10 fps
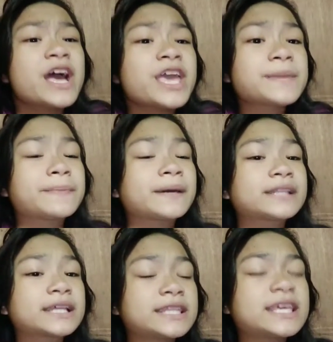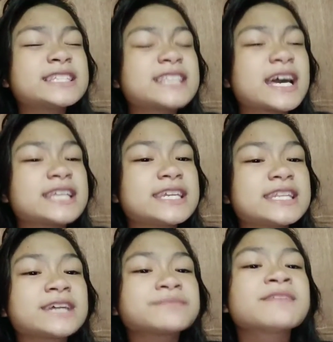iparating sa kanya
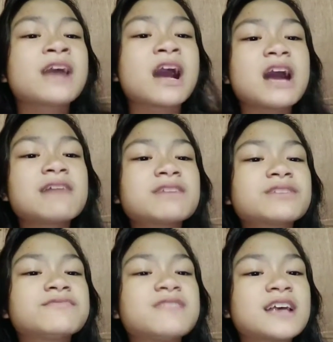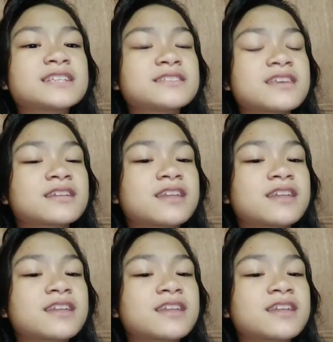na I'm not plastic